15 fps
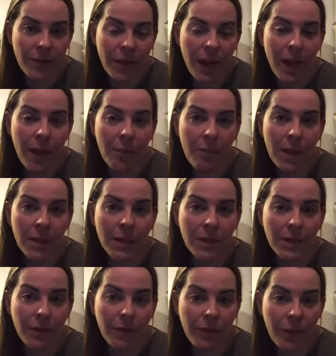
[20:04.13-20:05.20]
that a
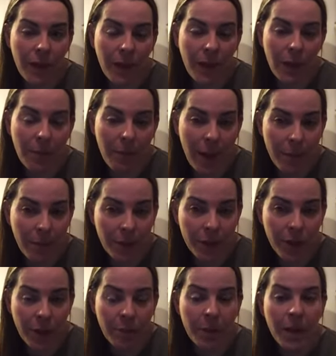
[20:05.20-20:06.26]
month's free
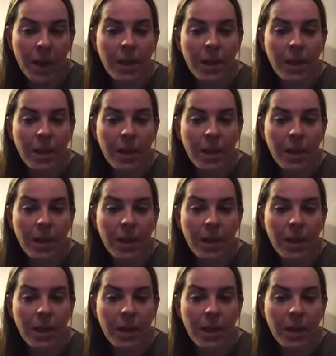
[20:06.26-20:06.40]
membership.